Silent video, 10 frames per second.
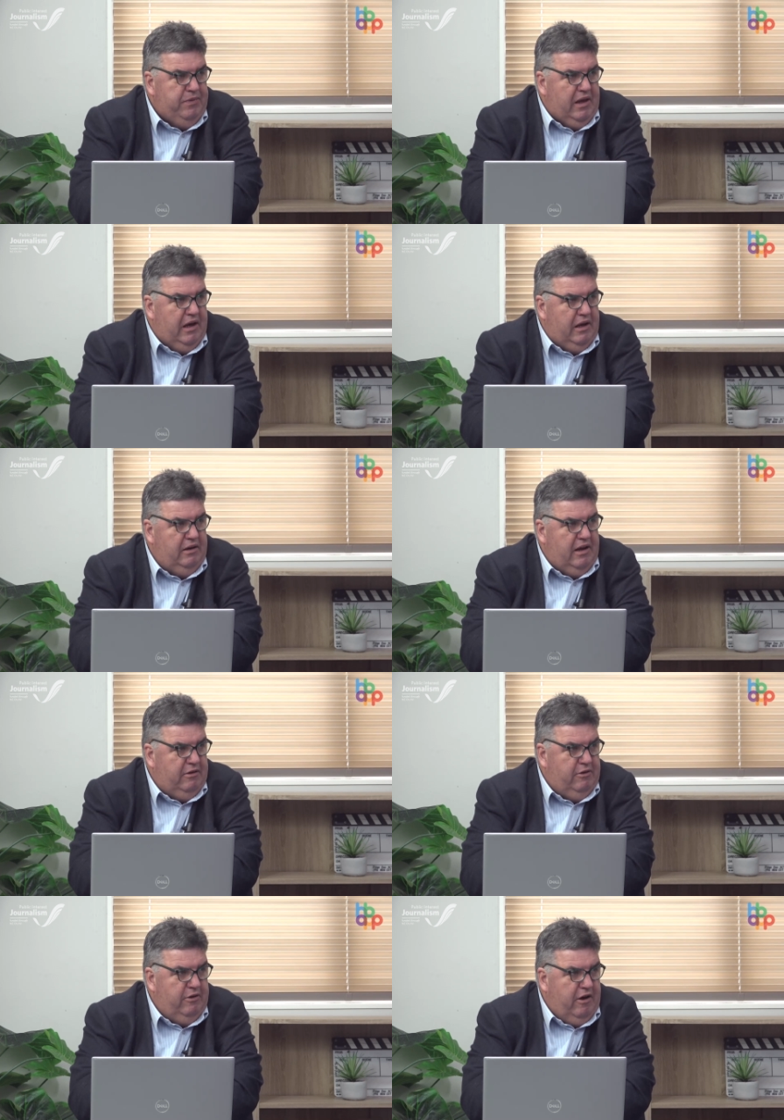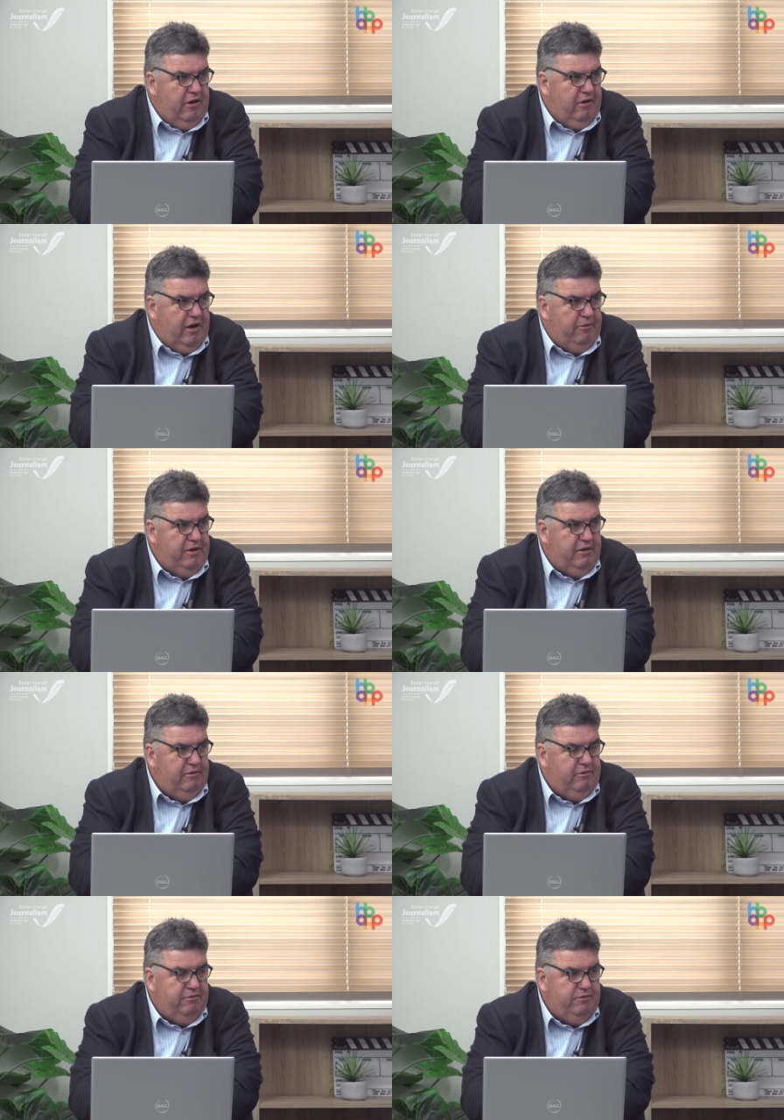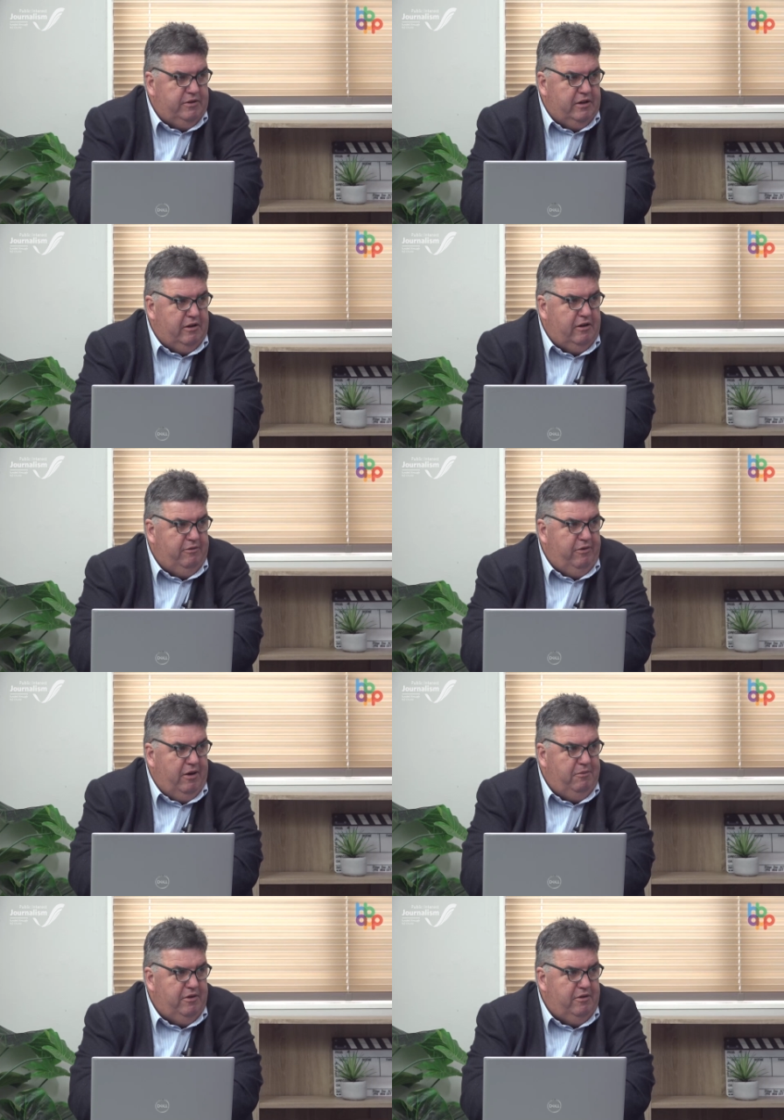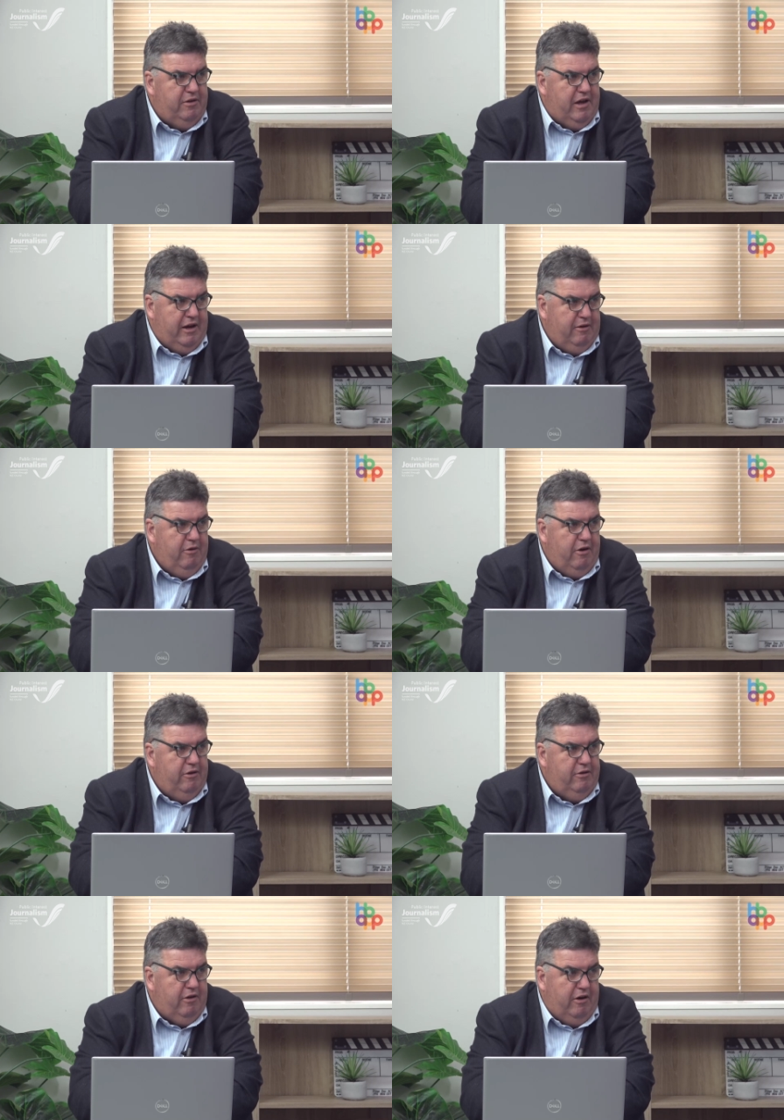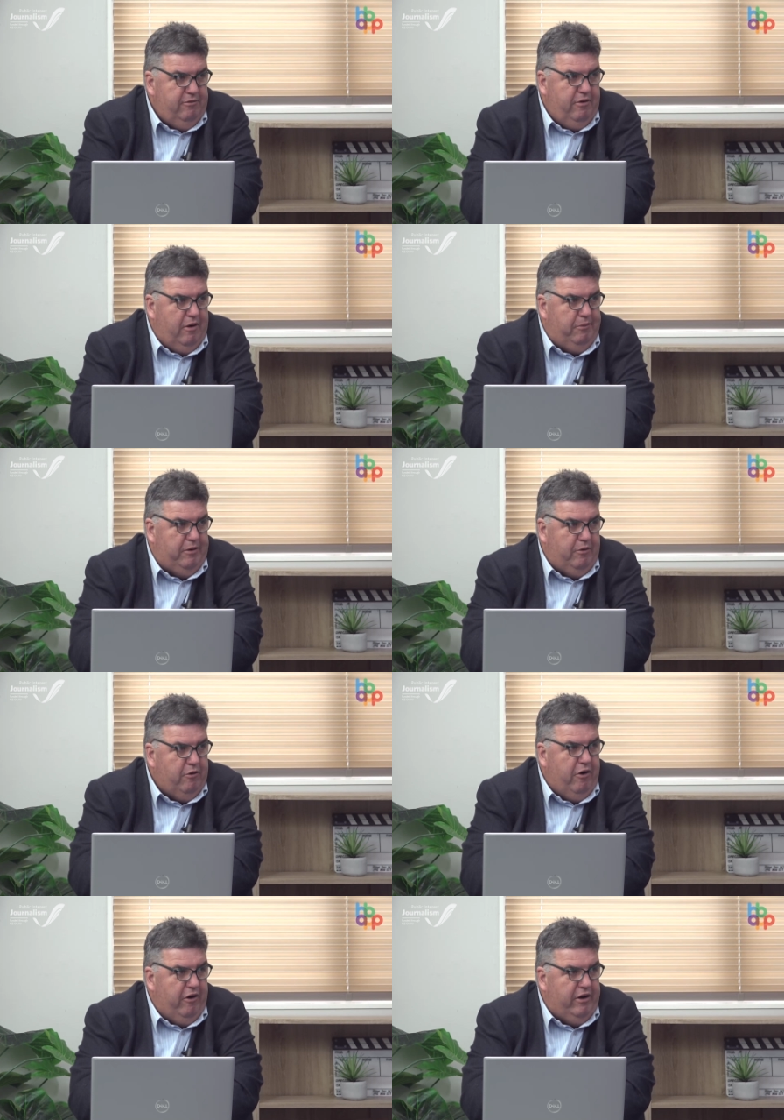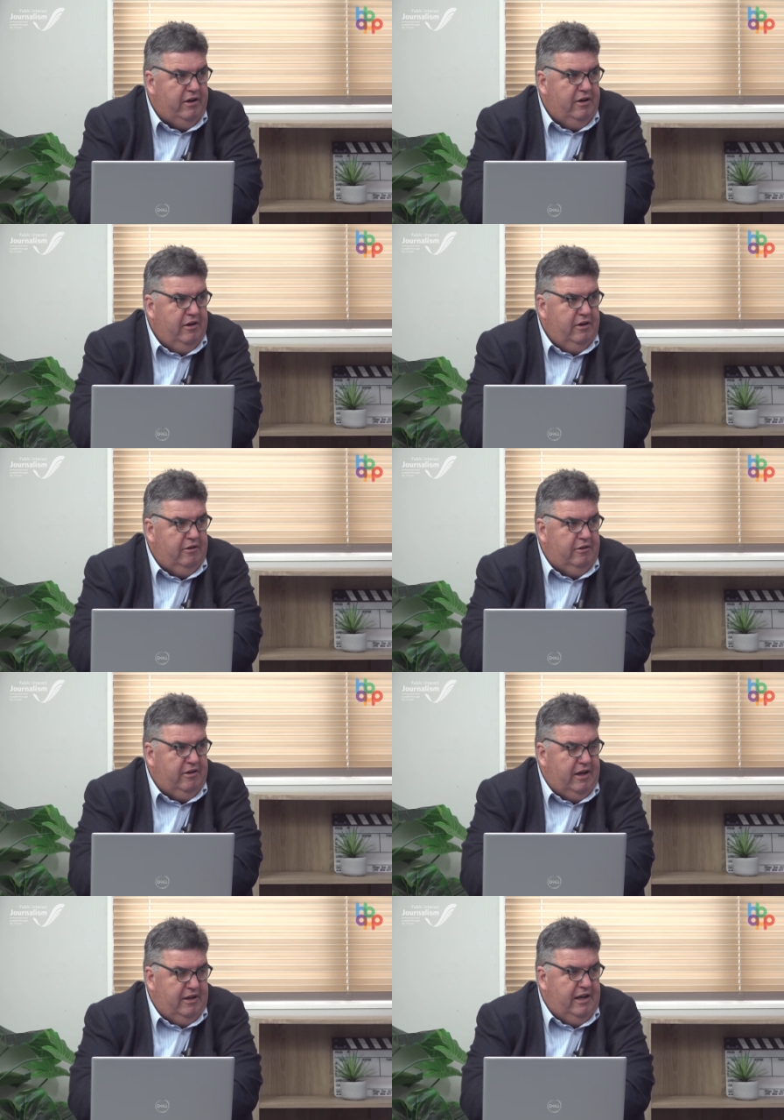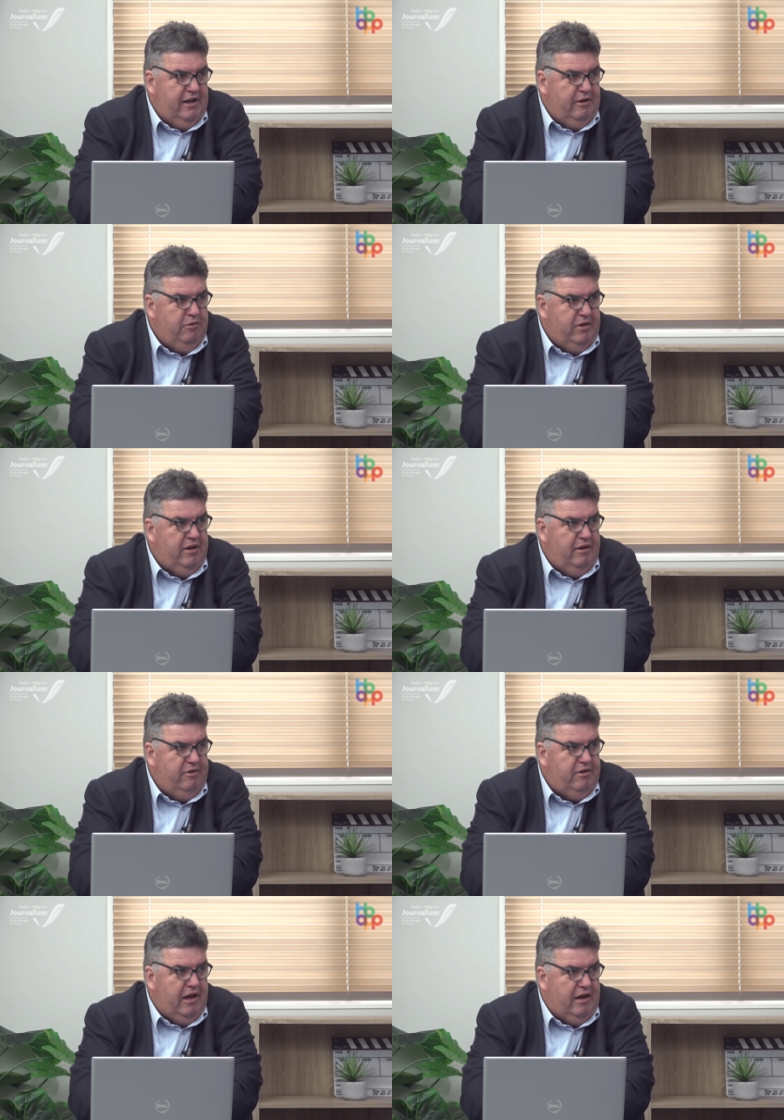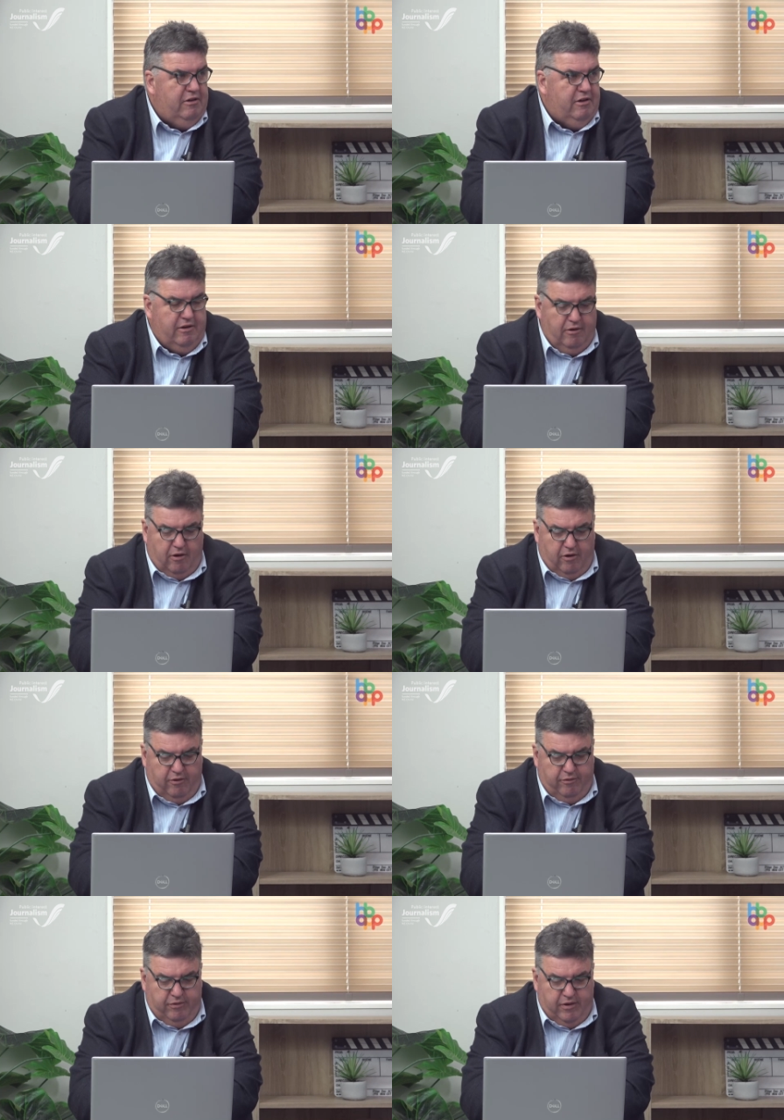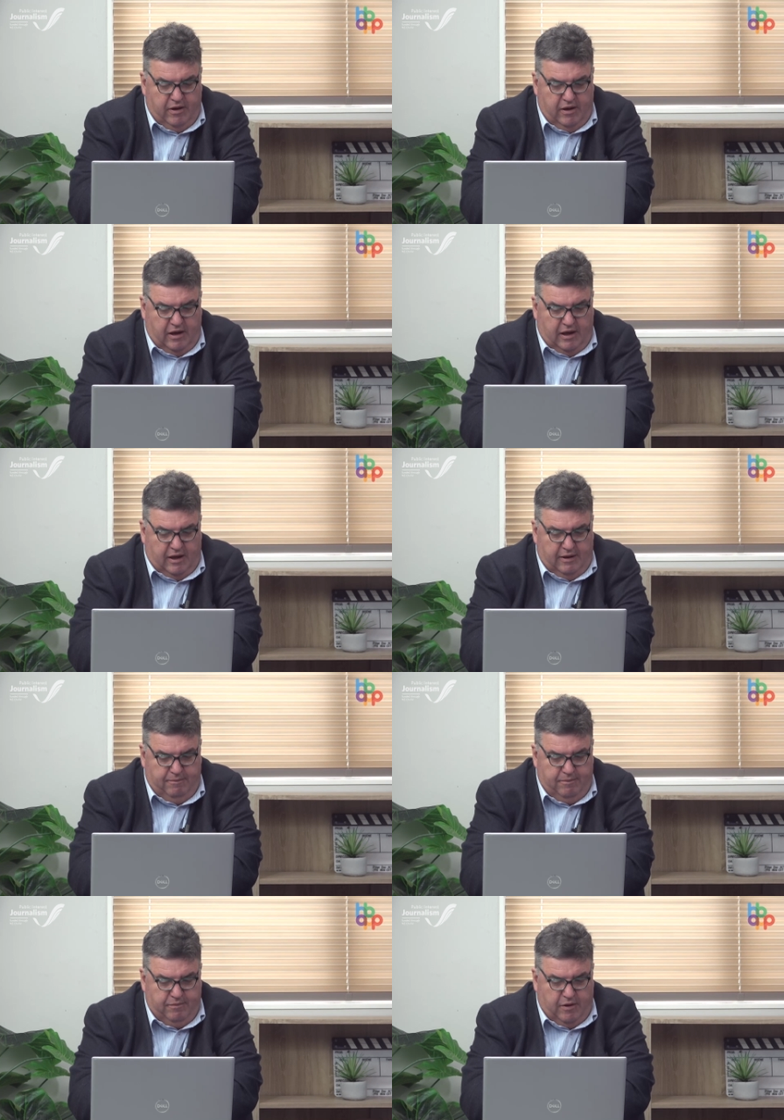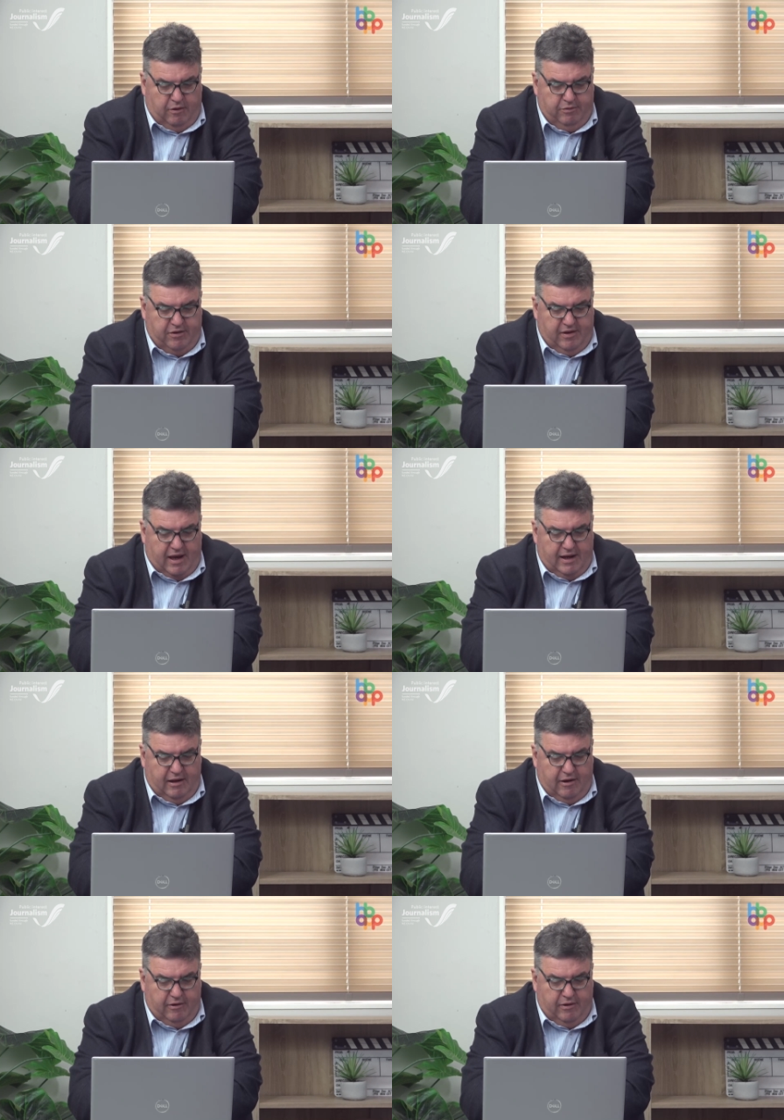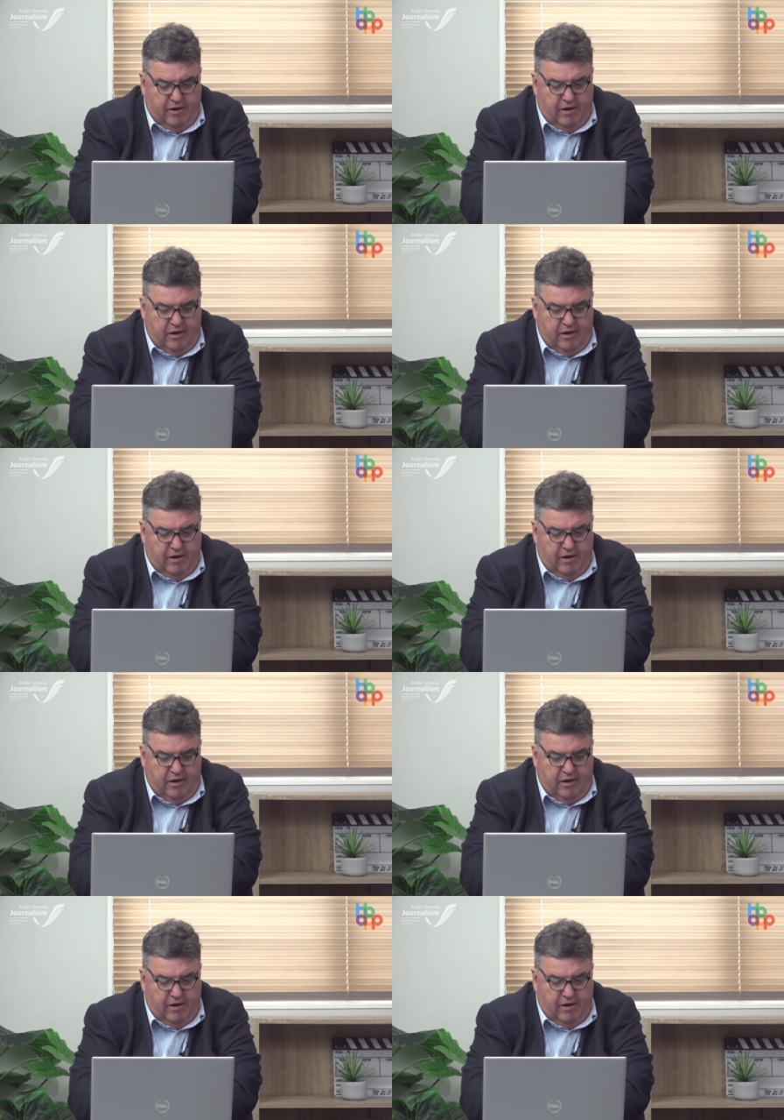And as you know, I mean, a lot of farmers and growers aren't farming or growing because they're dealing with the devastation of the cyclone.